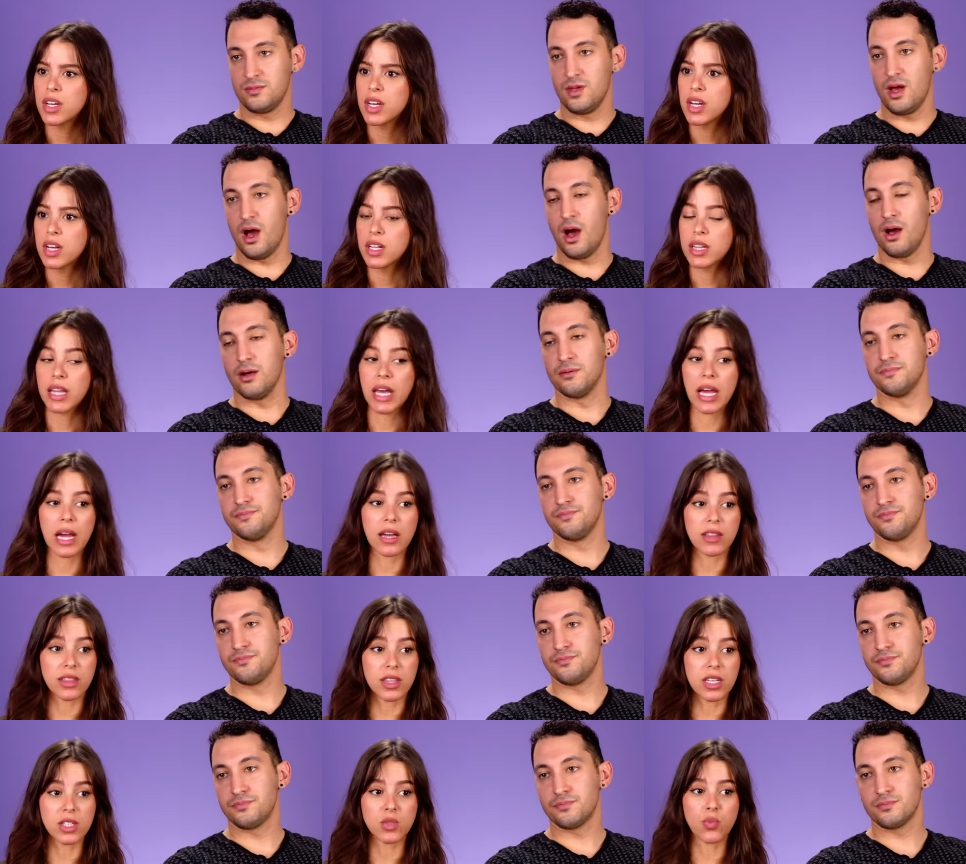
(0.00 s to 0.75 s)
Speaker 1: Yeah. Like
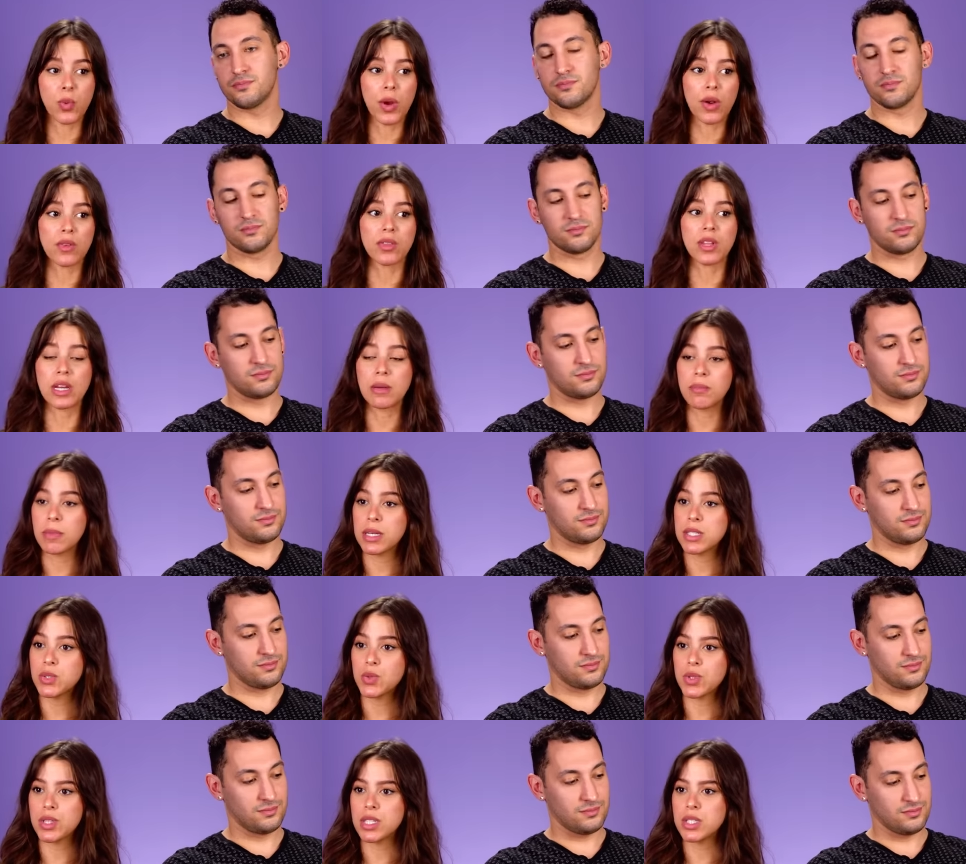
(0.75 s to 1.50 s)
this weird thing
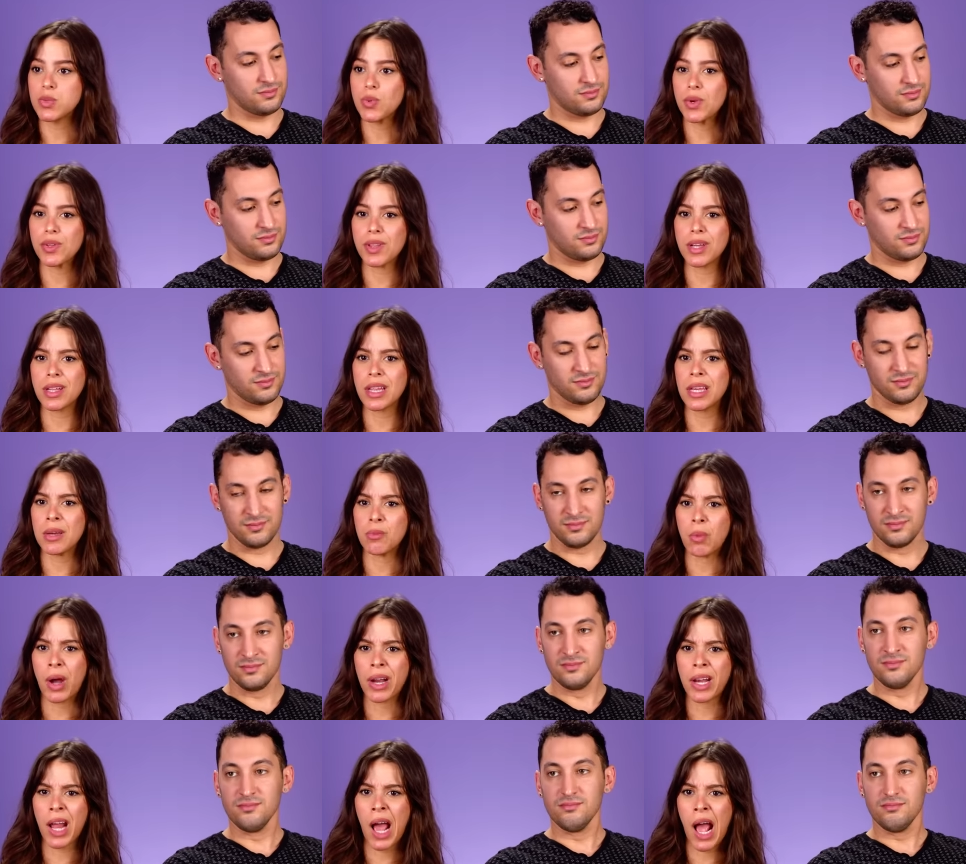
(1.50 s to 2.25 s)
mixed with this weird thing. Like
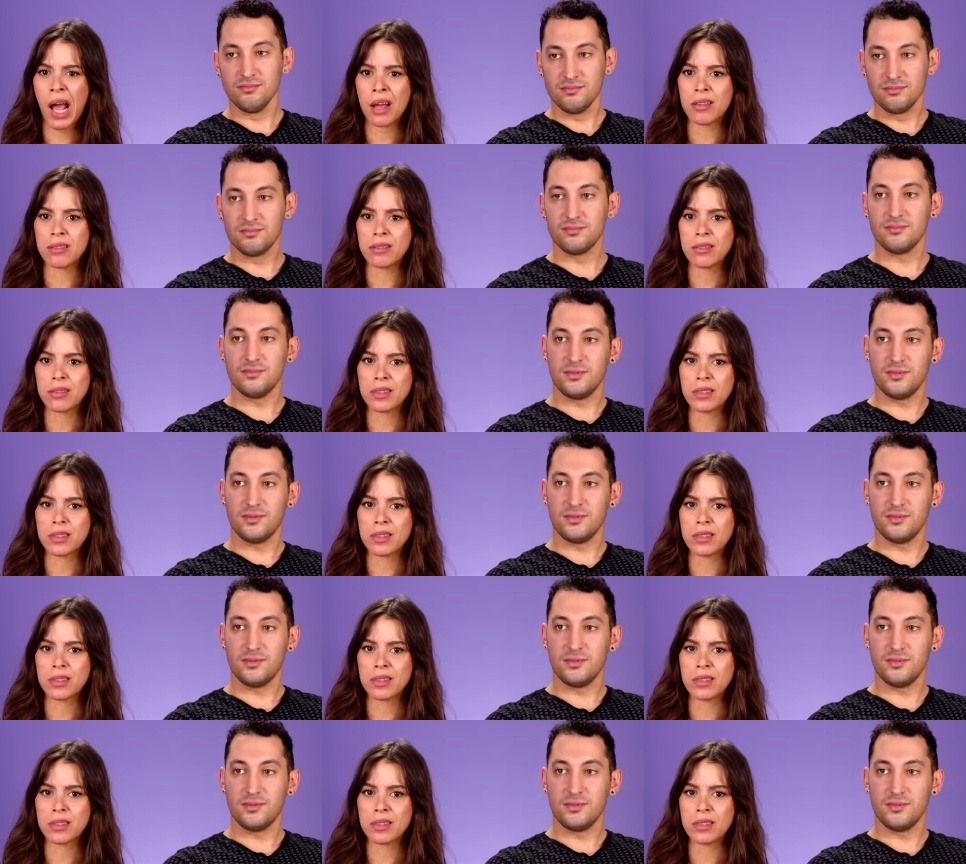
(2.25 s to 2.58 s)
why not?